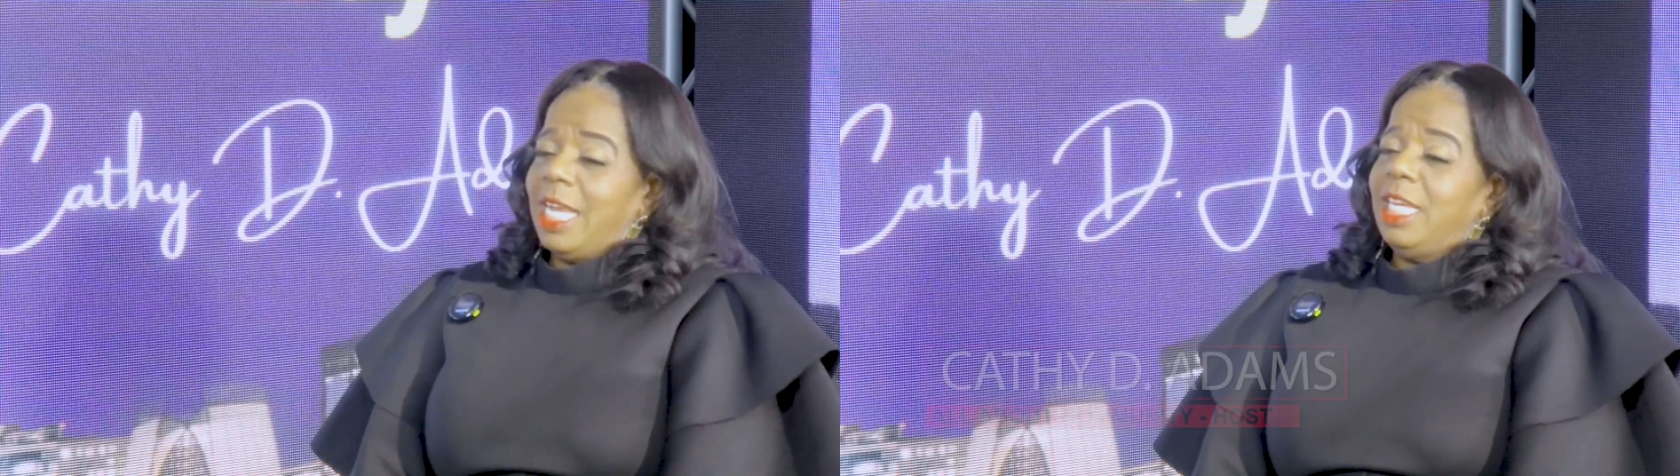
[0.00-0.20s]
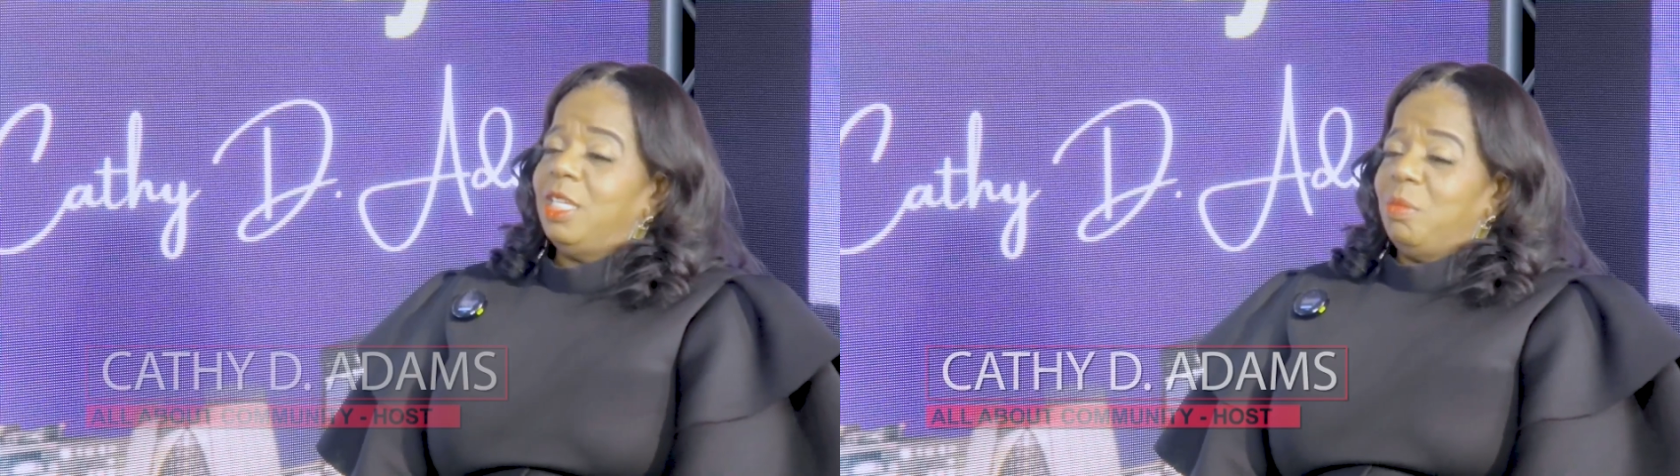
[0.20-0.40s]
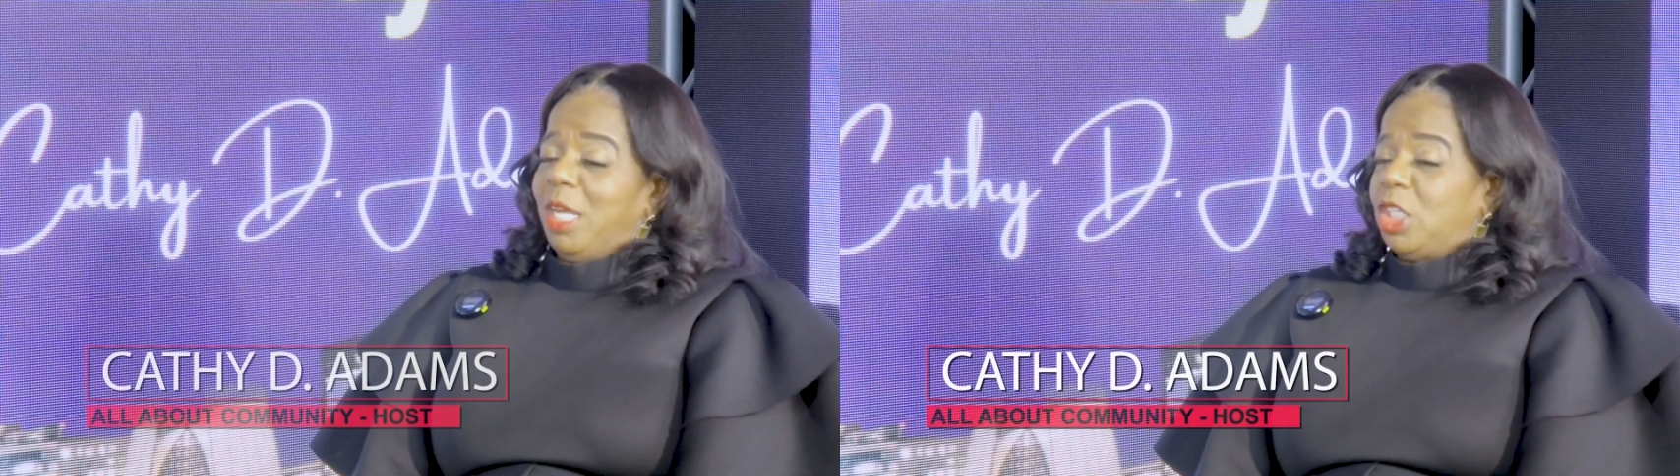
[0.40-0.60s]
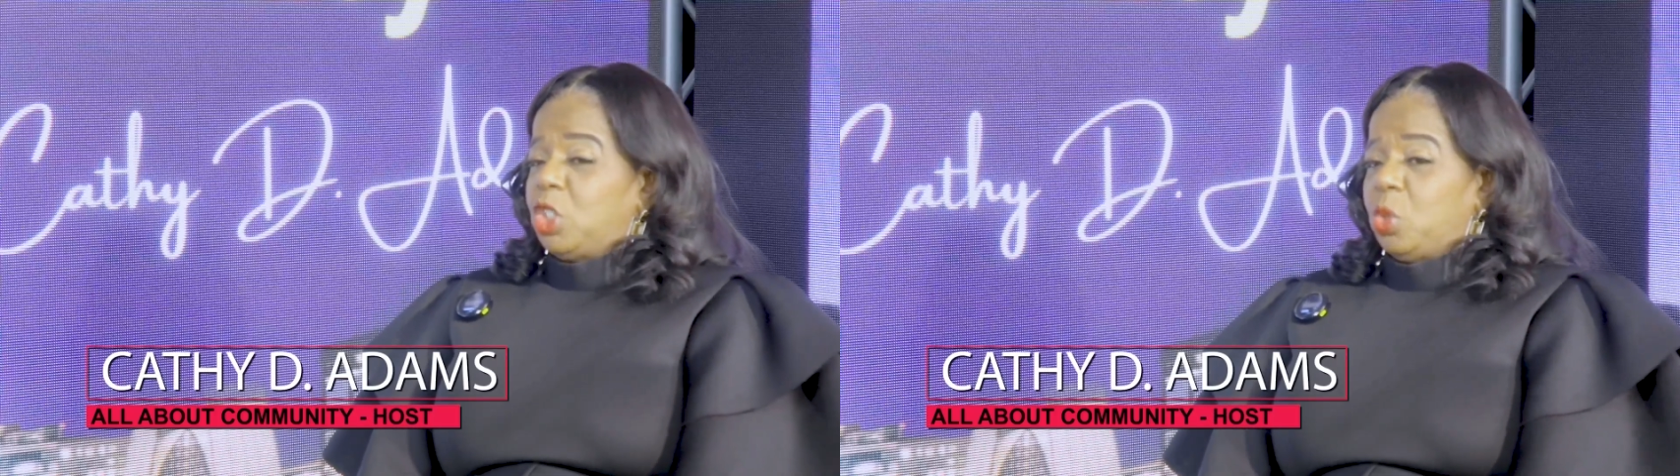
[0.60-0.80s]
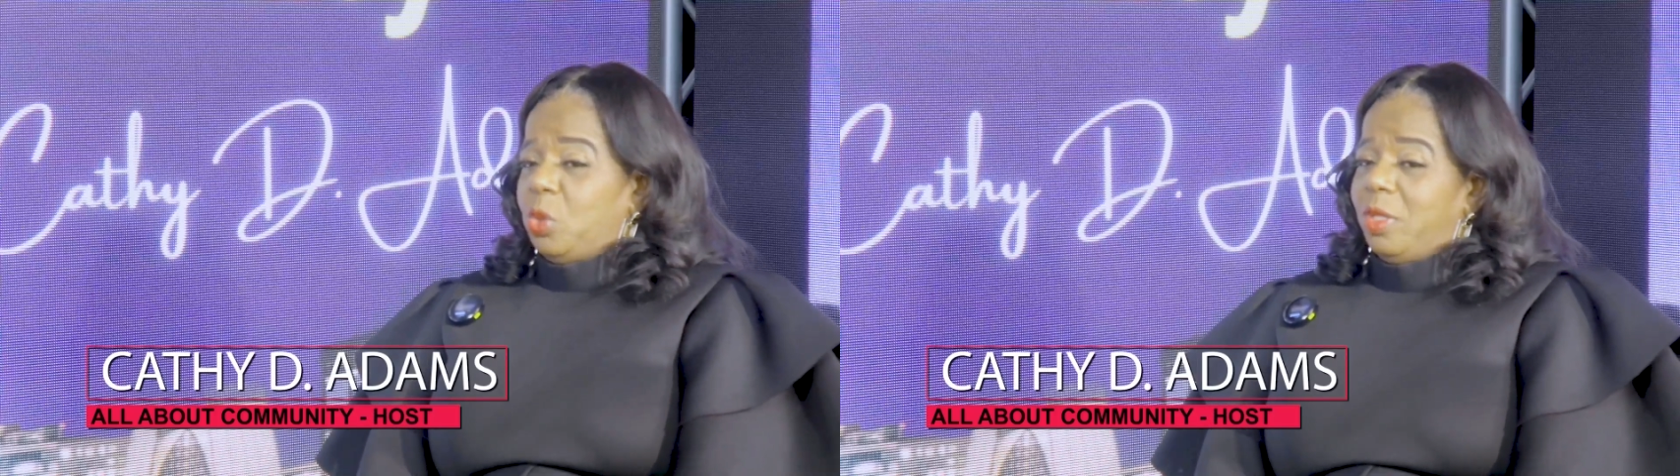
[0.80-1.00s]
I need to make
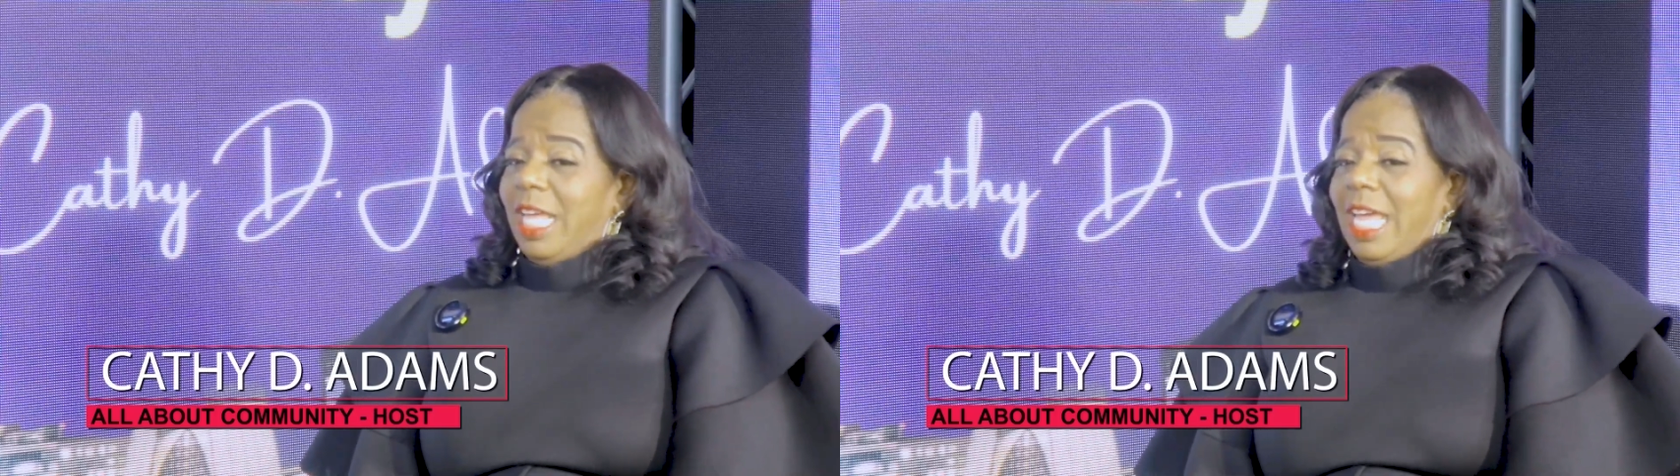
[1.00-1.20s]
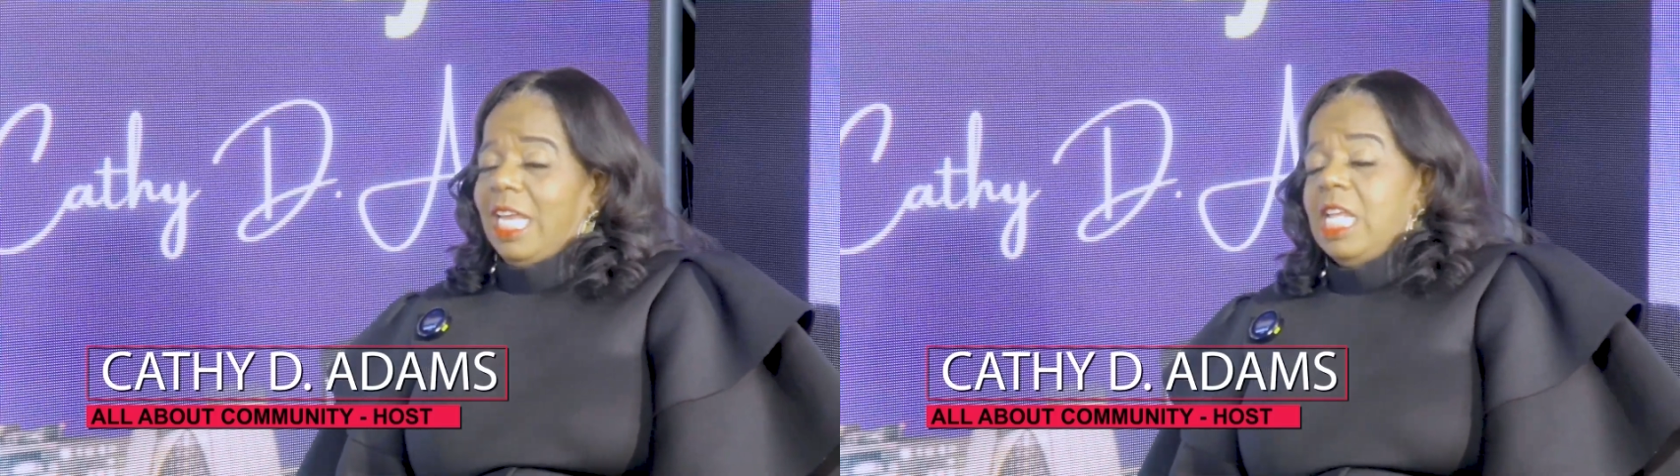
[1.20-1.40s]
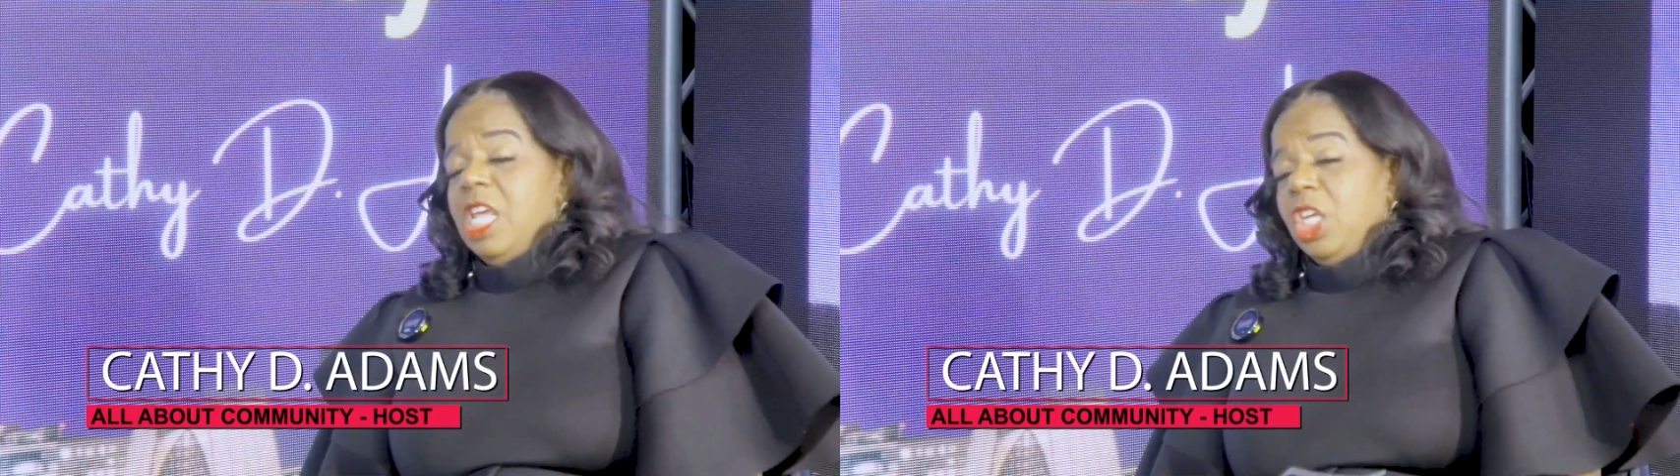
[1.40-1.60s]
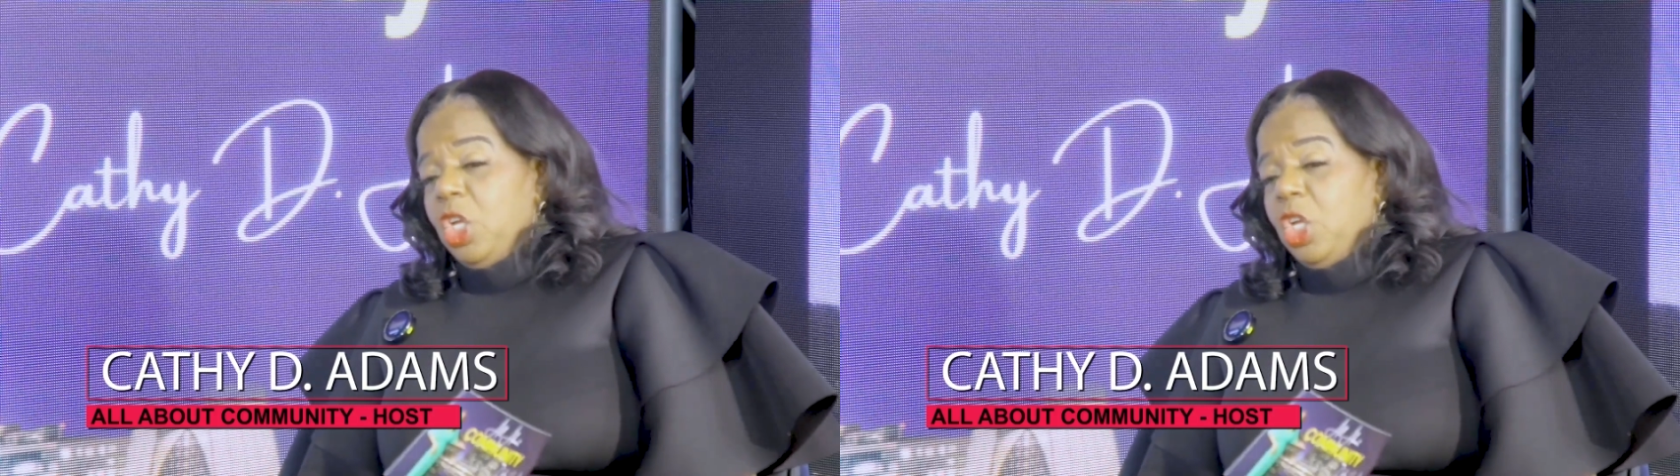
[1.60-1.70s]
sure that,